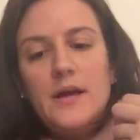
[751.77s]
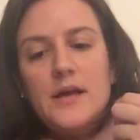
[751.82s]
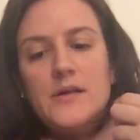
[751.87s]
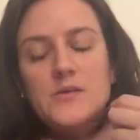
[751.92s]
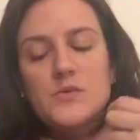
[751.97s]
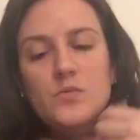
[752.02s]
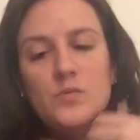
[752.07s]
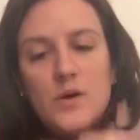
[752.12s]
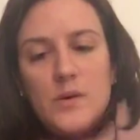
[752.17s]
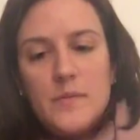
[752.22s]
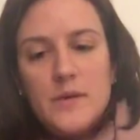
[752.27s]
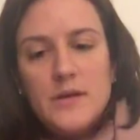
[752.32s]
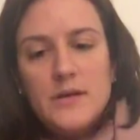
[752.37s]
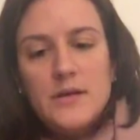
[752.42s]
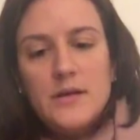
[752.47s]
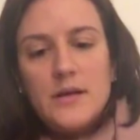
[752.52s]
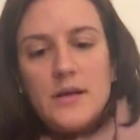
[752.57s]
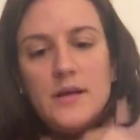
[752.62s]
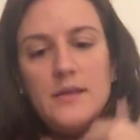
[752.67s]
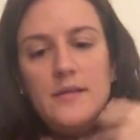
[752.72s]
as
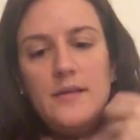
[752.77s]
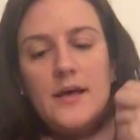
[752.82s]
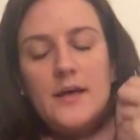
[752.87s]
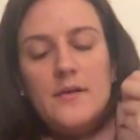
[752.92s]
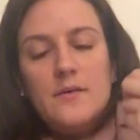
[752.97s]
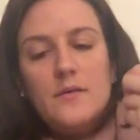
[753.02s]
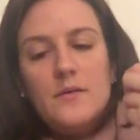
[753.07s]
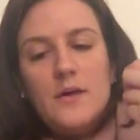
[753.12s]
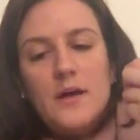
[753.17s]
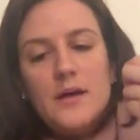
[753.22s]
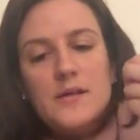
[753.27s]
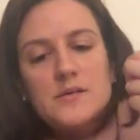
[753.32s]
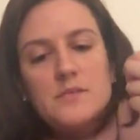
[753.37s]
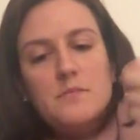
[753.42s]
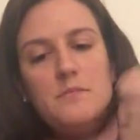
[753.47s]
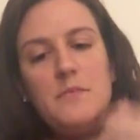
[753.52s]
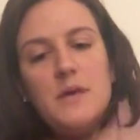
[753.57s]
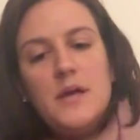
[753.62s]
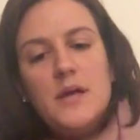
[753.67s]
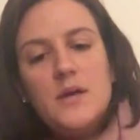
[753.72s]
women and that as
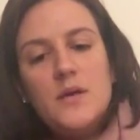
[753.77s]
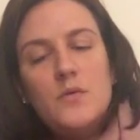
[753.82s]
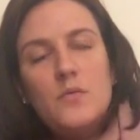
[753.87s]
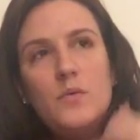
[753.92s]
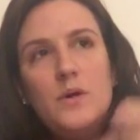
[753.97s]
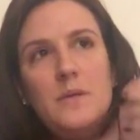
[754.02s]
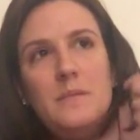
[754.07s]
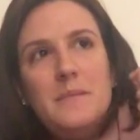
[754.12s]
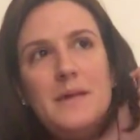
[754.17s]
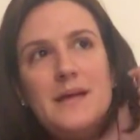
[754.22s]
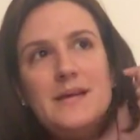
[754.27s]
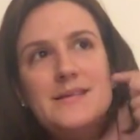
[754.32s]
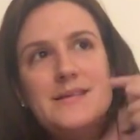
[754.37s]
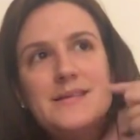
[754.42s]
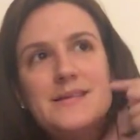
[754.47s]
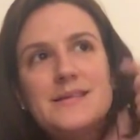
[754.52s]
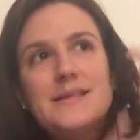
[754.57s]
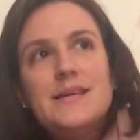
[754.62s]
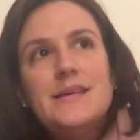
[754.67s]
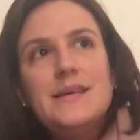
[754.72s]
men we may
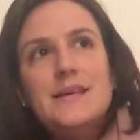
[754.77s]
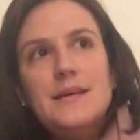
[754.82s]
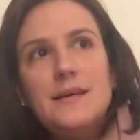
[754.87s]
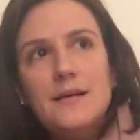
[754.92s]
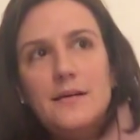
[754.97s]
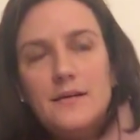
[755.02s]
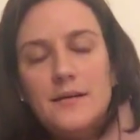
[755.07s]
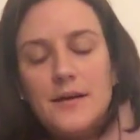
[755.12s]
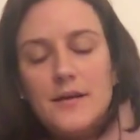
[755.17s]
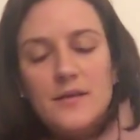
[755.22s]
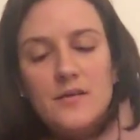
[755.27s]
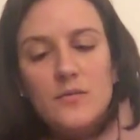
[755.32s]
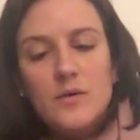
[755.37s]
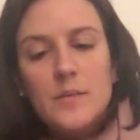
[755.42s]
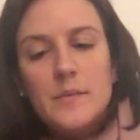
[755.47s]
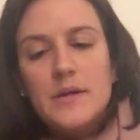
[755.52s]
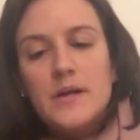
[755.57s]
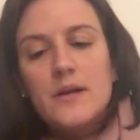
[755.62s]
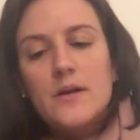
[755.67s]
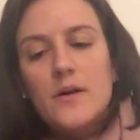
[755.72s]
see in the
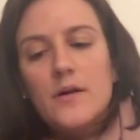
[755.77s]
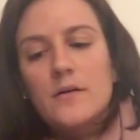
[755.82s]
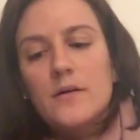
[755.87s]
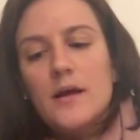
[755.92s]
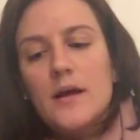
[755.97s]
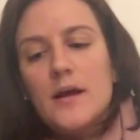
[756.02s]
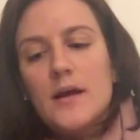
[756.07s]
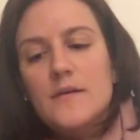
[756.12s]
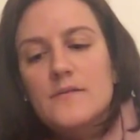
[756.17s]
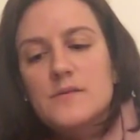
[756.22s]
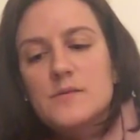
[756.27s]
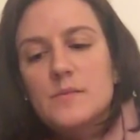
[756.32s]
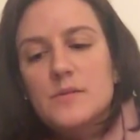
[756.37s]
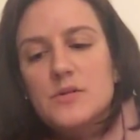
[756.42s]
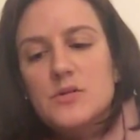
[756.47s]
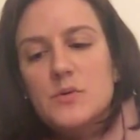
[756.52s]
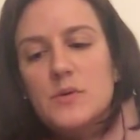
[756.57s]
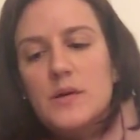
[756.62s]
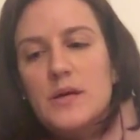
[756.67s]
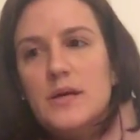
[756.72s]
women in our lives
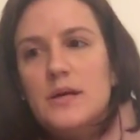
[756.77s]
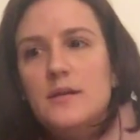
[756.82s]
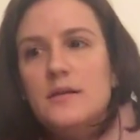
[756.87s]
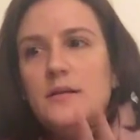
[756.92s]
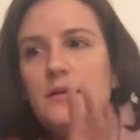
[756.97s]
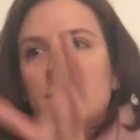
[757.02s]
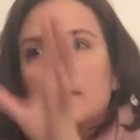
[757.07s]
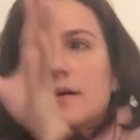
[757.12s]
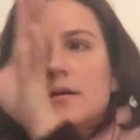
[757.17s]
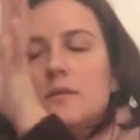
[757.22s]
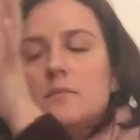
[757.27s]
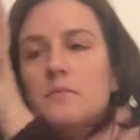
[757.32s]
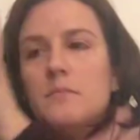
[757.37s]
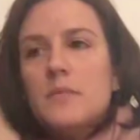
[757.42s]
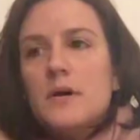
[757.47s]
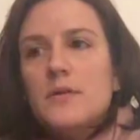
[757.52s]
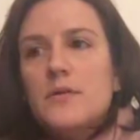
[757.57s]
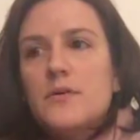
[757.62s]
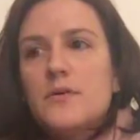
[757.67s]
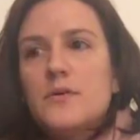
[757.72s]
between
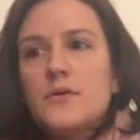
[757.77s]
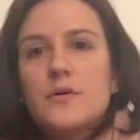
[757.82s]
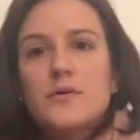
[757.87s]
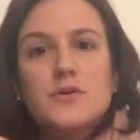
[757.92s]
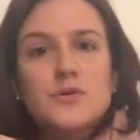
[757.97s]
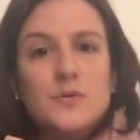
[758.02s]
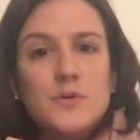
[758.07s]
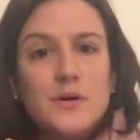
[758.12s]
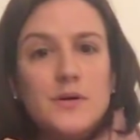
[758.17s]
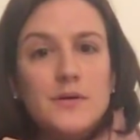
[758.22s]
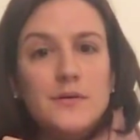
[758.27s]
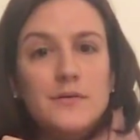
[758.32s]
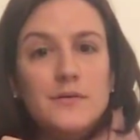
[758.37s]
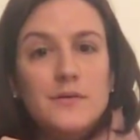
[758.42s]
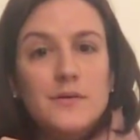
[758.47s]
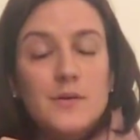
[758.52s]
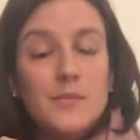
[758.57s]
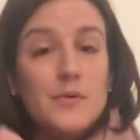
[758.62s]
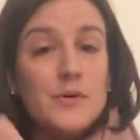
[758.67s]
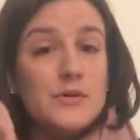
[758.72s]
mother nurturer,
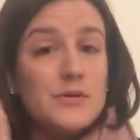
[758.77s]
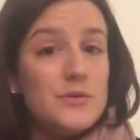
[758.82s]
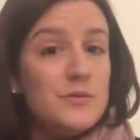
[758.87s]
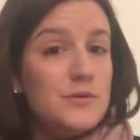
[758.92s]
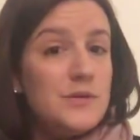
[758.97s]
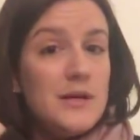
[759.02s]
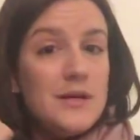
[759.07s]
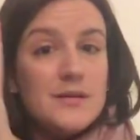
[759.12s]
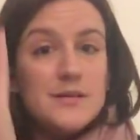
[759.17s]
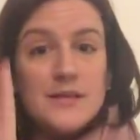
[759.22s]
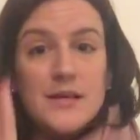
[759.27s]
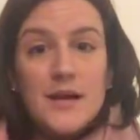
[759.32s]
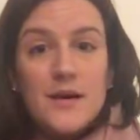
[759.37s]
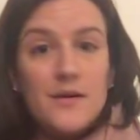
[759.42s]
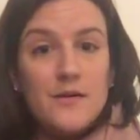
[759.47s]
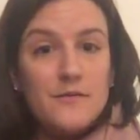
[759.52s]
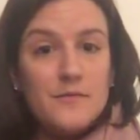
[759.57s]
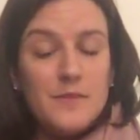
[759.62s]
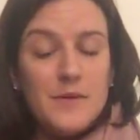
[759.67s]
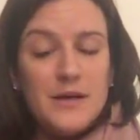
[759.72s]
the person who takes
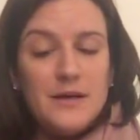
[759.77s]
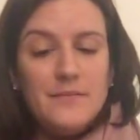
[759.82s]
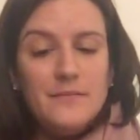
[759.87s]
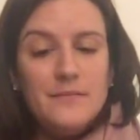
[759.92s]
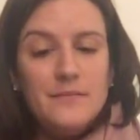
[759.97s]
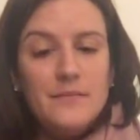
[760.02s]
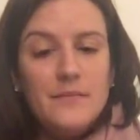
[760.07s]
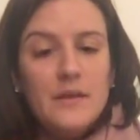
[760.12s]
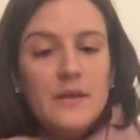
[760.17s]
care of me,